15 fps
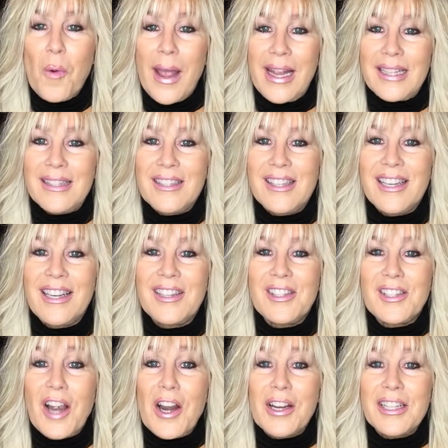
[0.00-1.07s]
ways to get
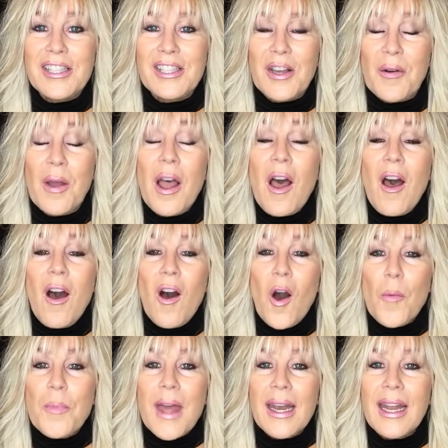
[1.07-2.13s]
started. So
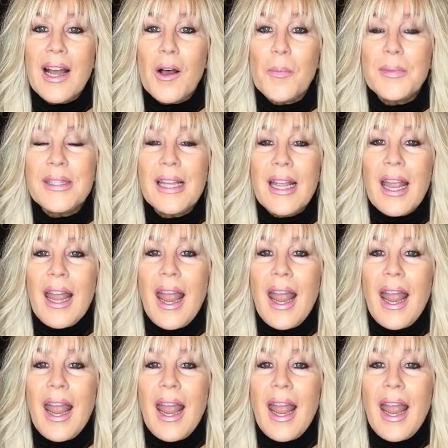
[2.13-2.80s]
hope that helps,